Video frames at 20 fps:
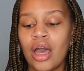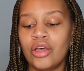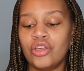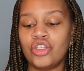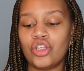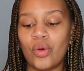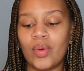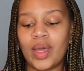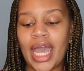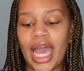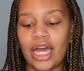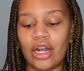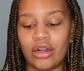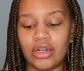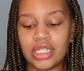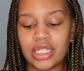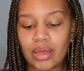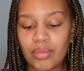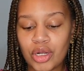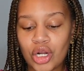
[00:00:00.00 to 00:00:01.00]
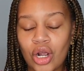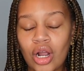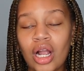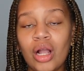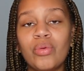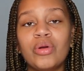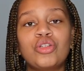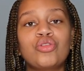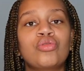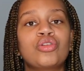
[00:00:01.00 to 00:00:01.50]
So we had our
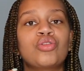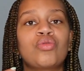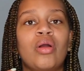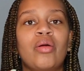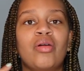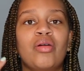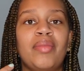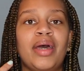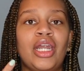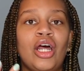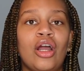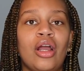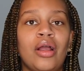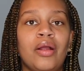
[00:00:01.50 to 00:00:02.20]
seminar, which was where we met